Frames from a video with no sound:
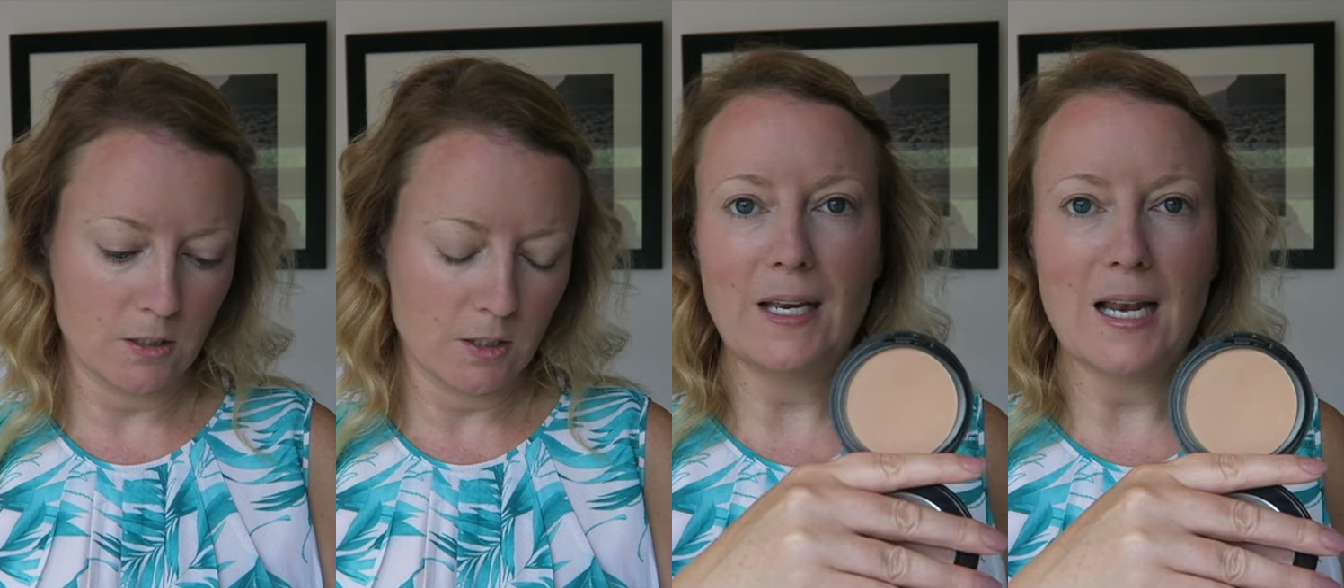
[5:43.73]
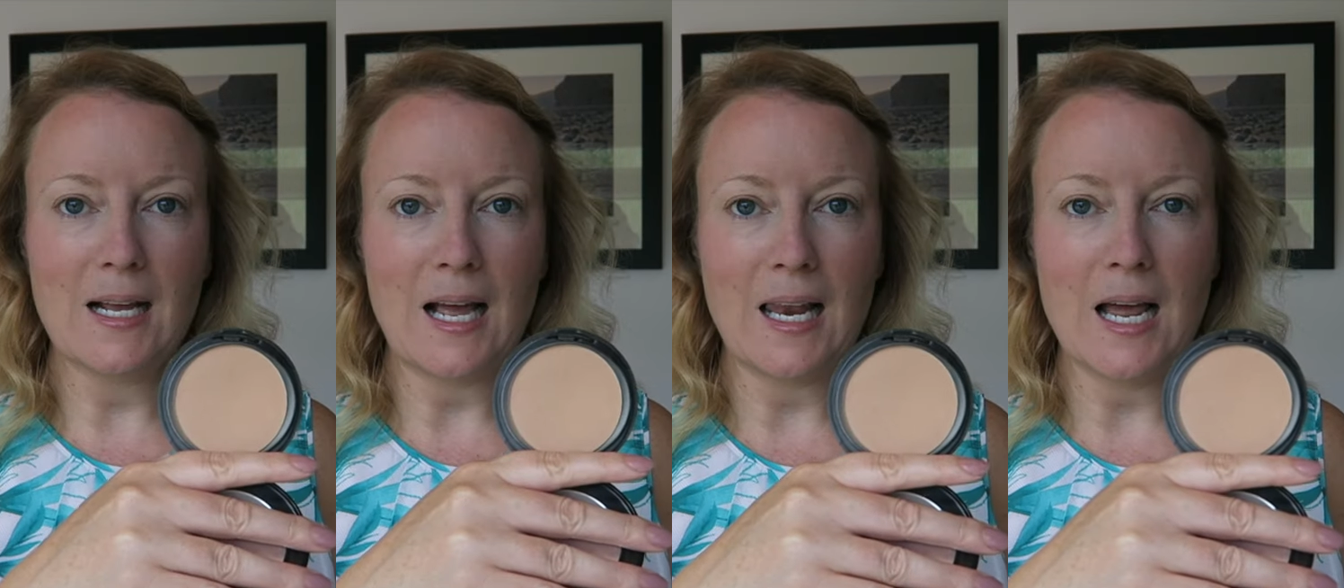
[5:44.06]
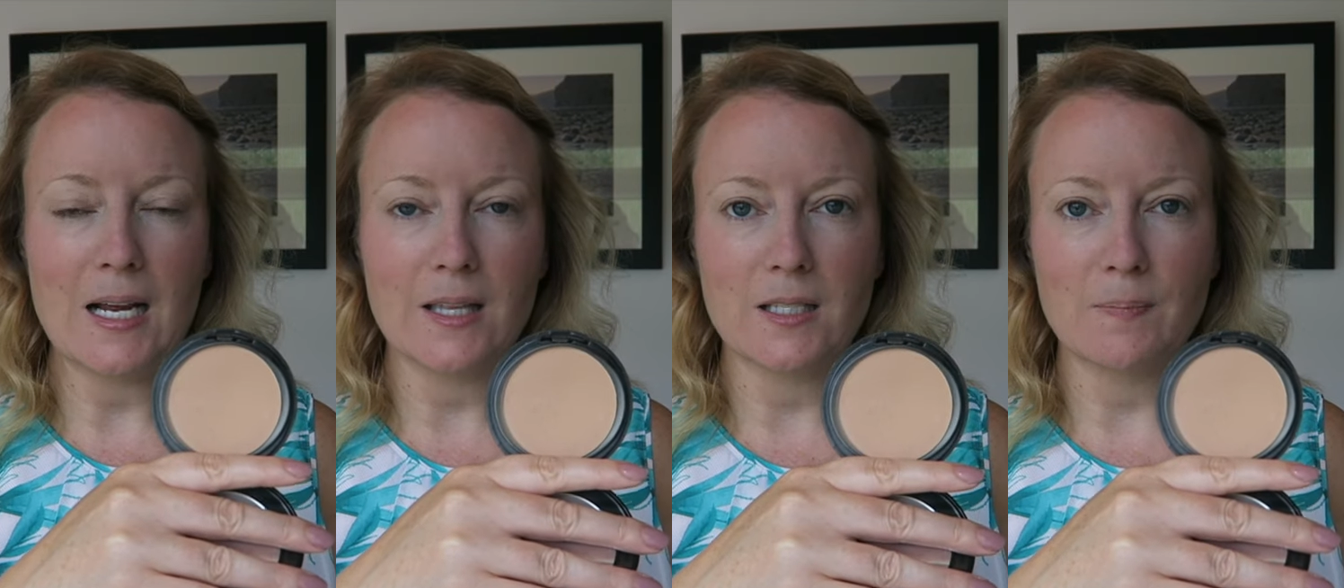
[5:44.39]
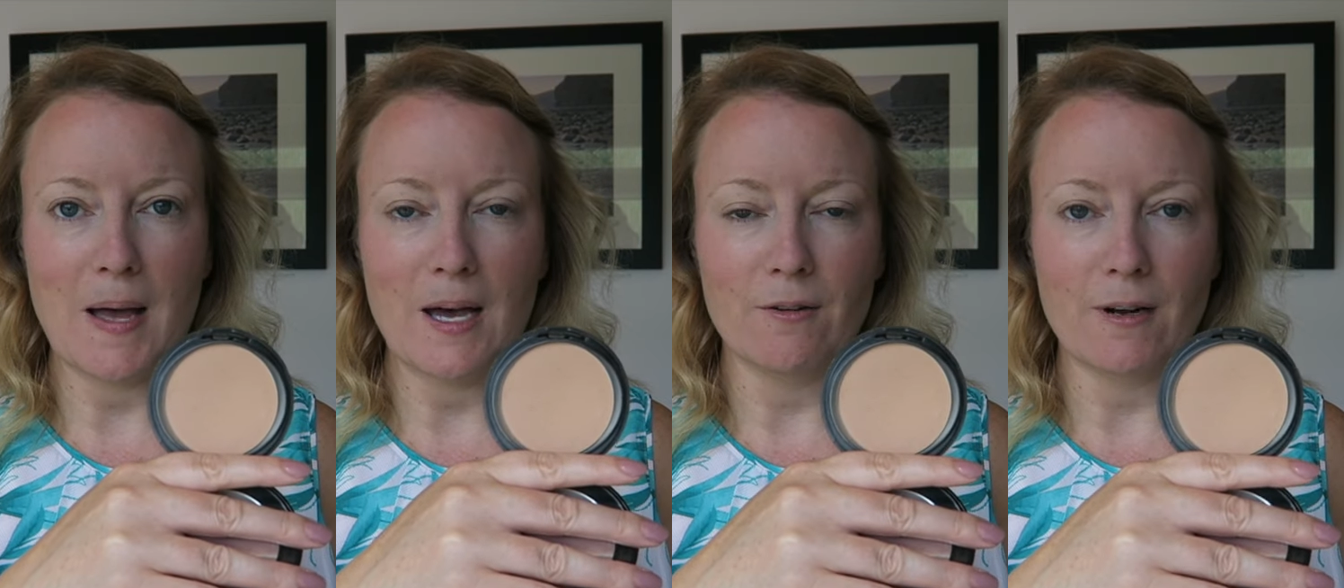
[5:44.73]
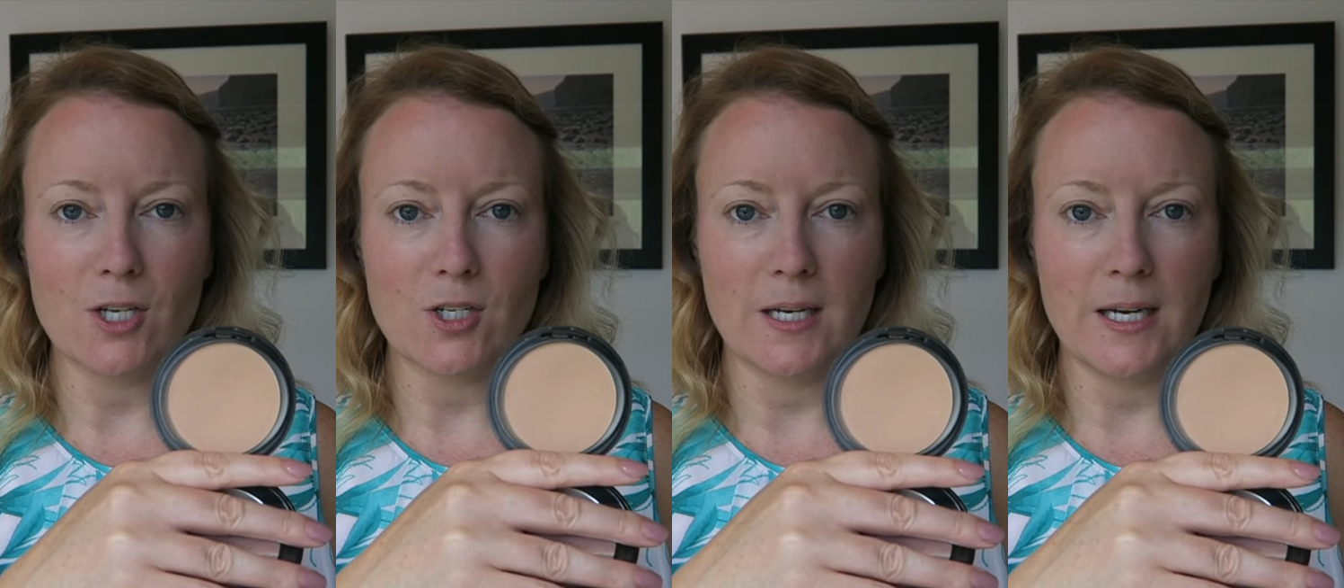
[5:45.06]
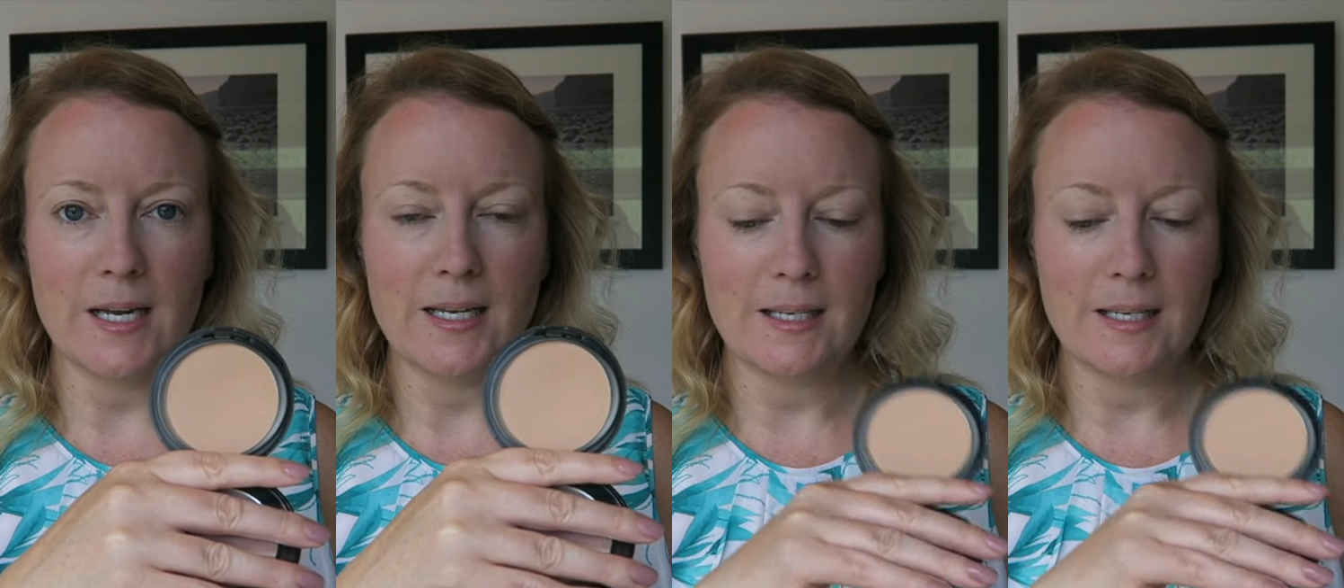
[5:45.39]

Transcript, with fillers: I feel like I like this powder actually.